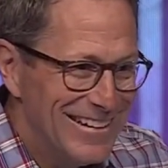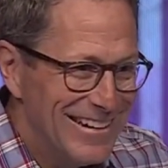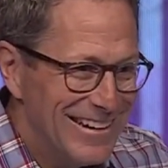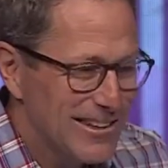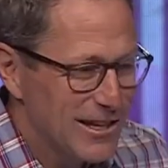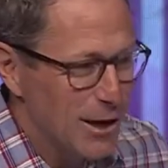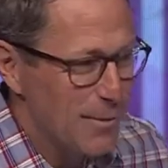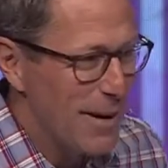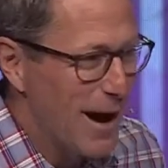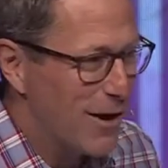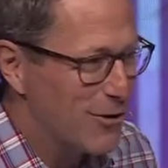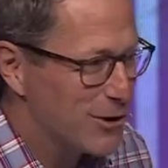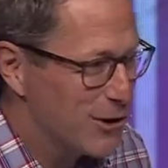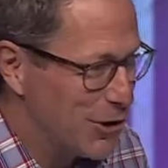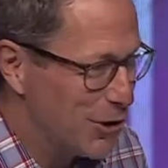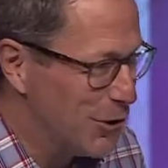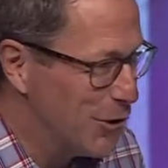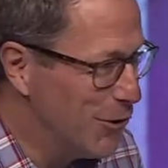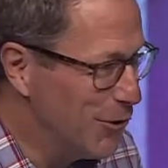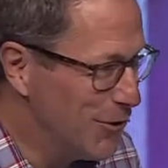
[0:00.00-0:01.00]
Is it about
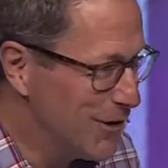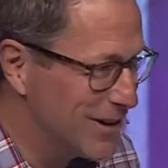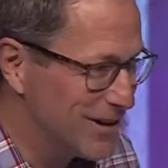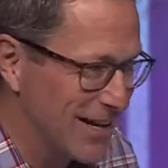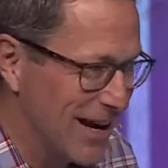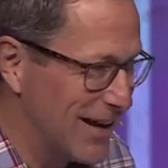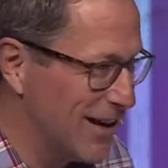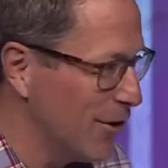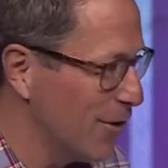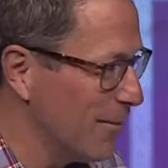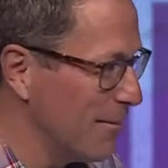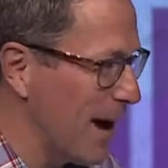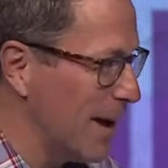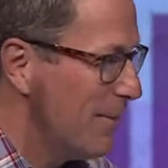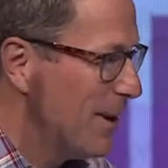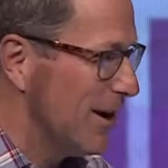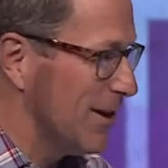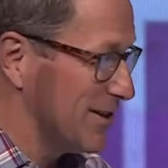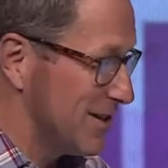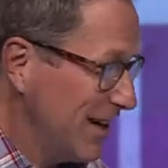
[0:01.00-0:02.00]
you? Because I know in my
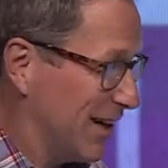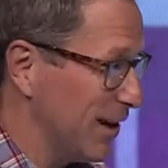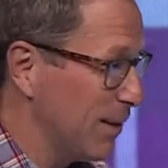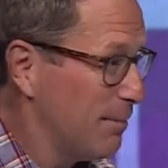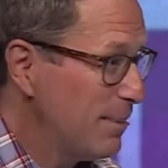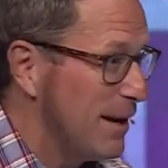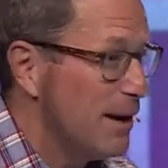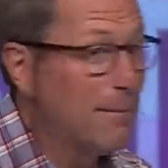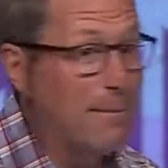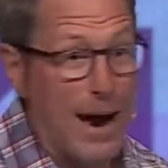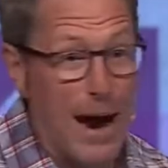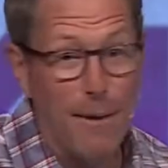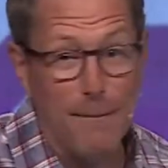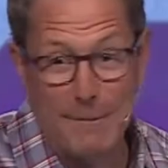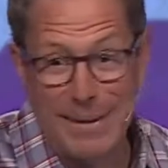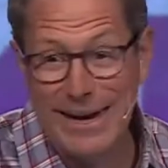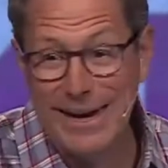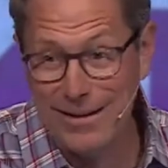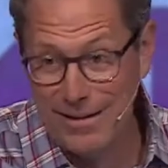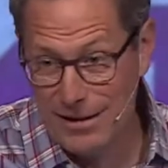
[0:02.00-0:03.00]
marriage, it could be about
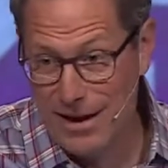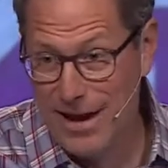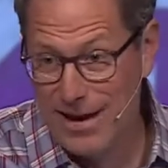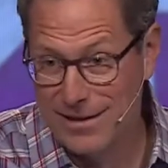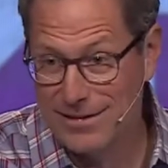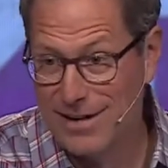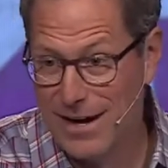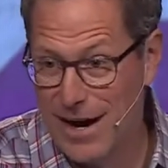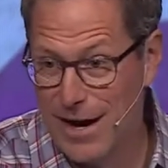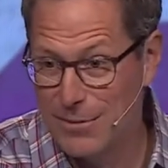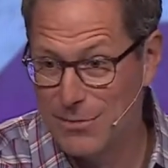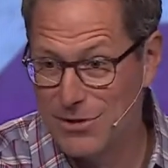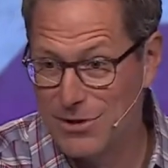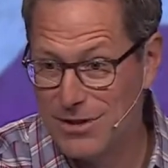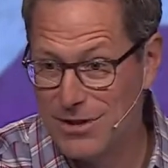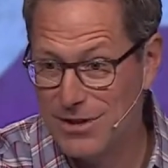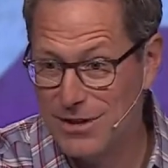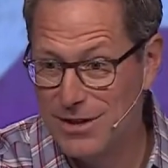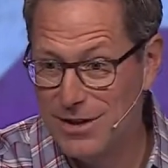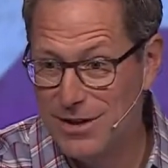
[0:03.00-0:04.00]
me a lot of
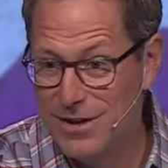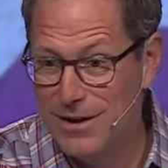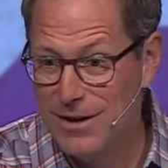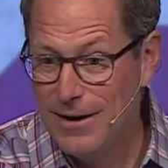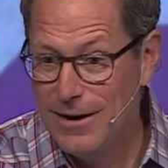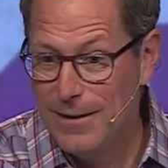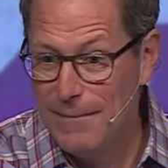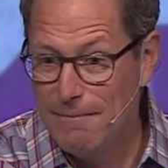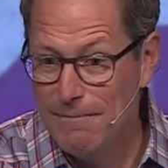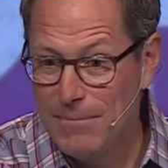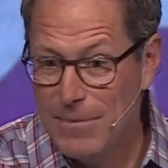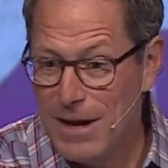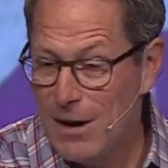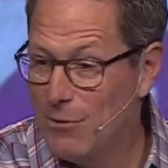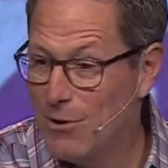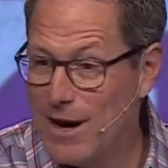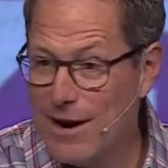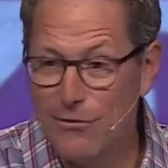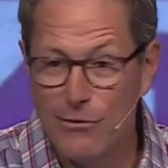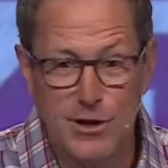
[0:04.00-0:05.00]
times. And
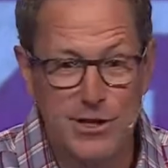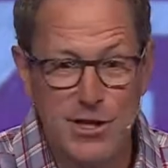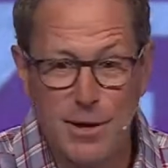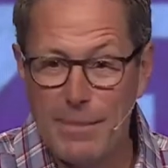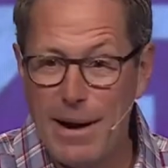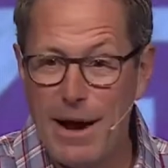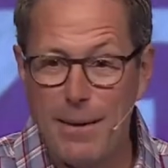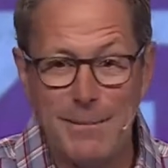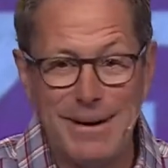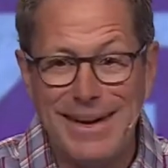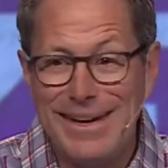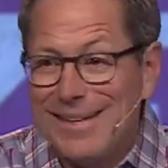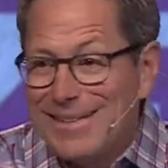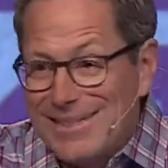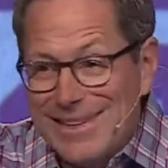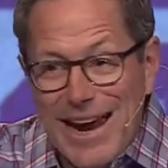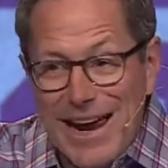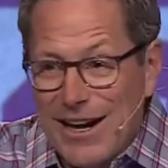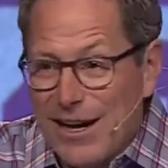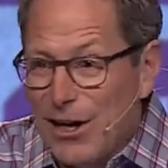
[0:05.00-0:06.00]
whenever it's about me,
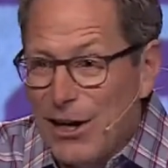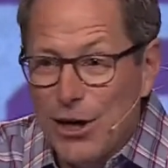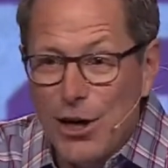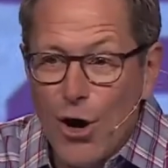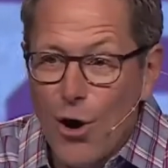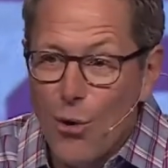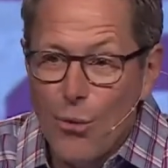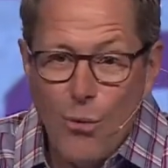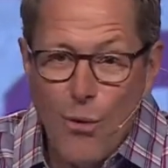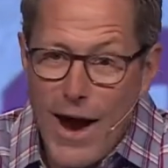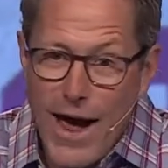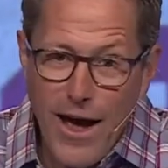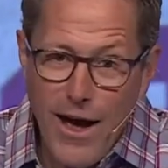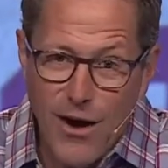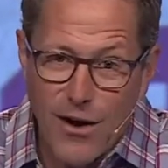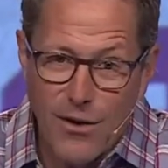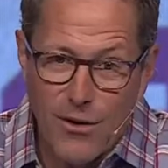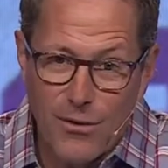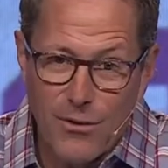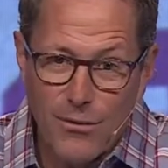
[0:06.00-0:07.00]
it's not going to go
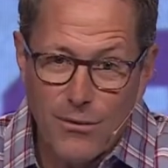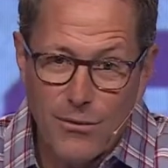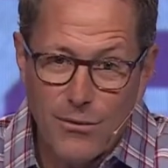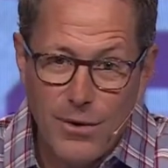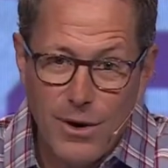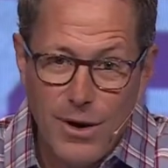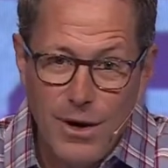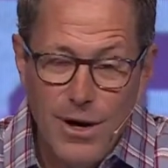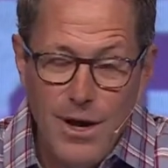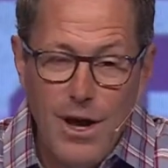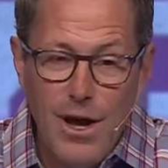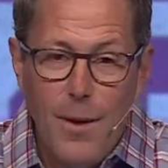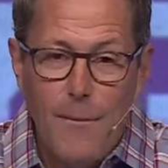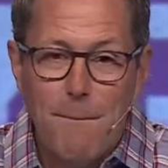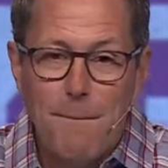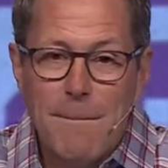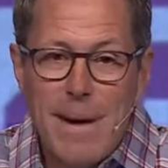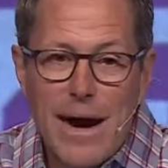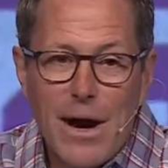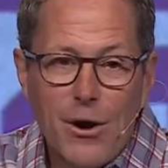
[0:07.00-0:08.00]
well.
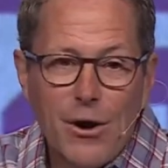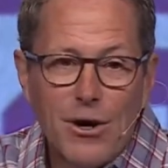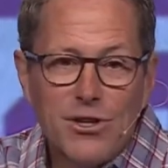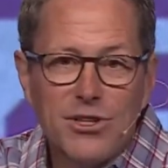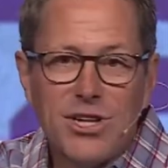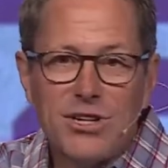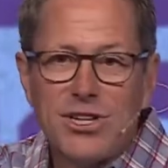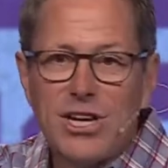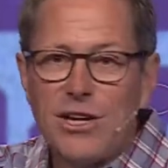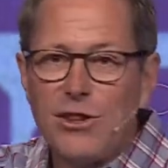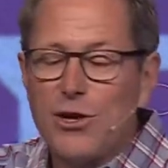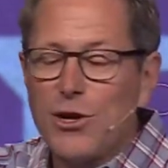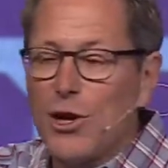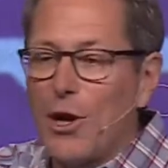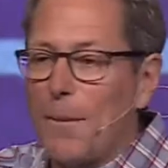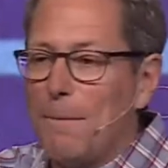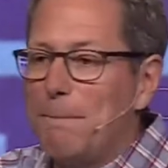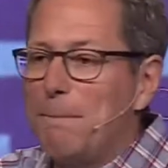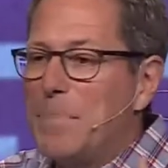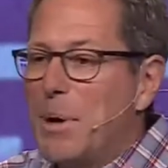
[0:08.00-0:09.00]
Marriage is either going
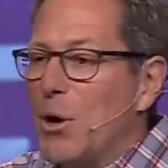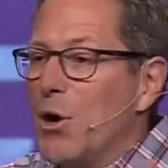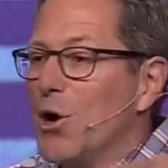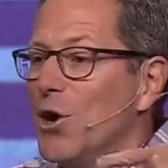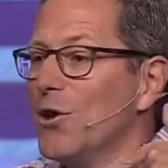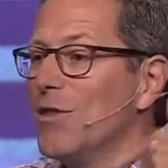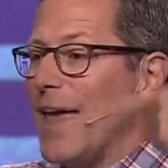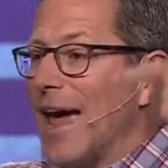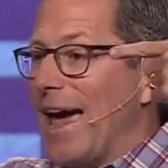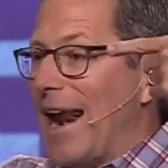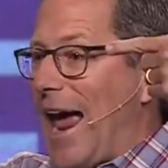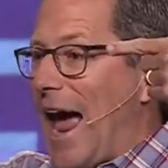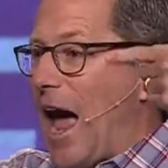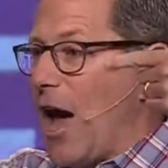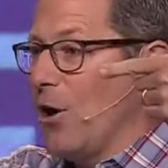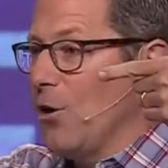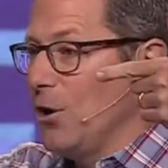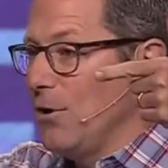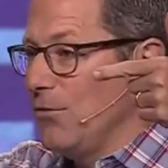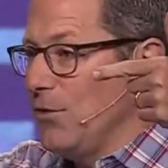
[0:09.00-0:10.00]
to burn that
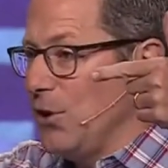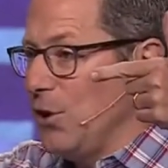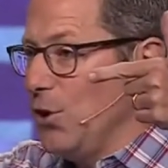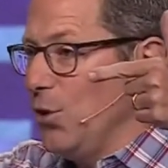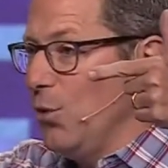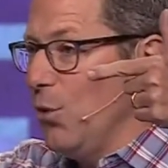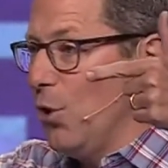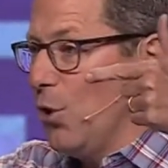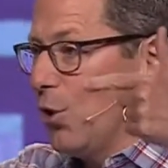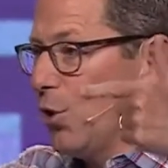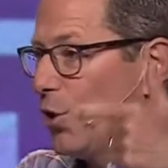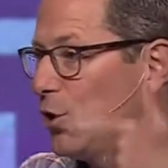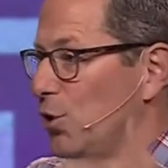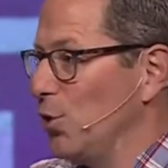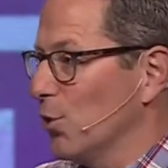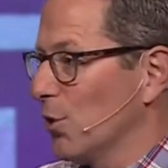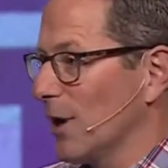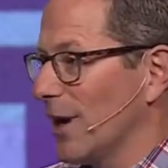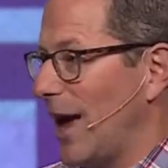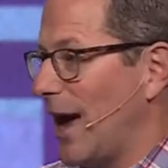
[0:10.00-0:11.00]
out of you or
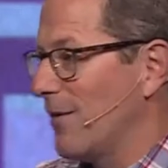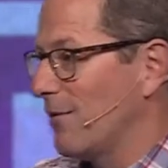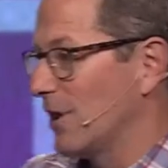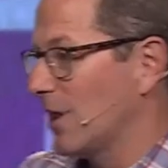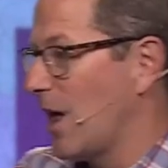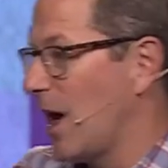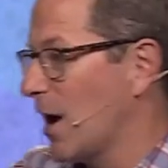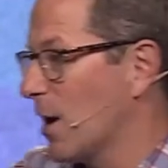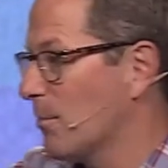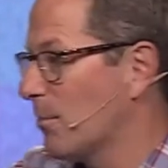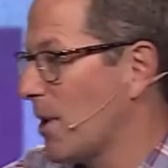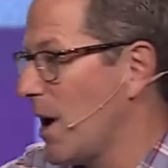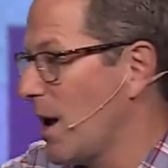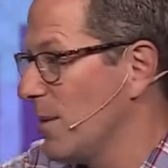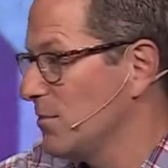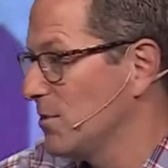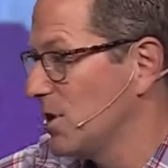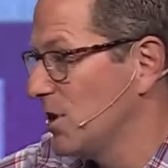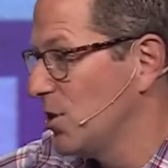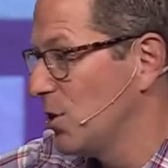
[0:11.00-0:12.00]
you're going to have a lot of
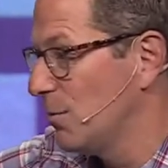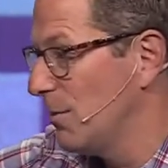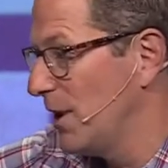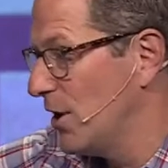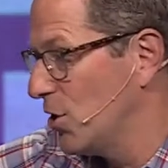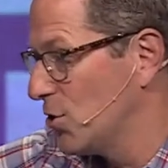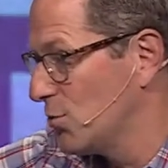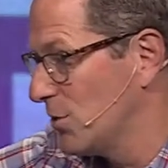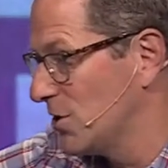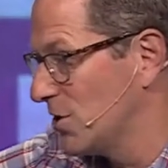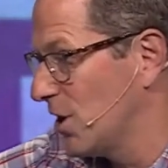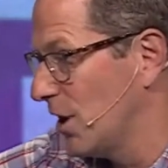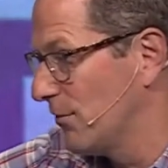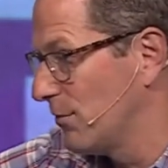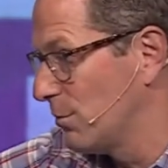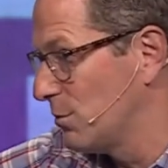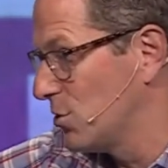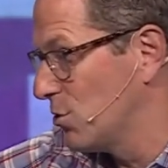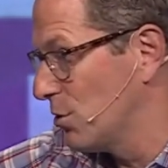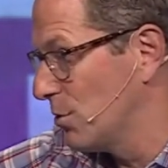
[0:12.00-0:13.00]
problems in your marriage with
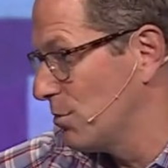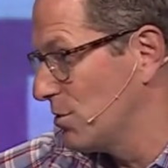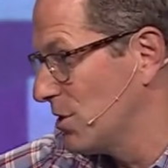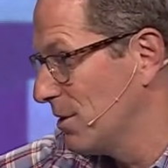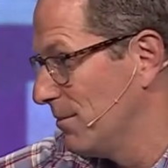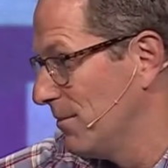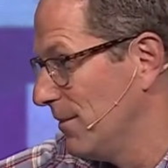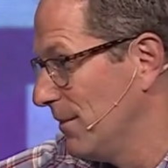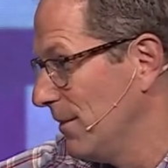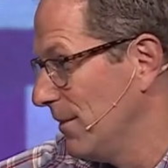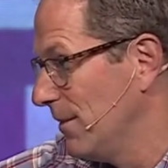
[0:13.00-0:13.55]
self-absorption.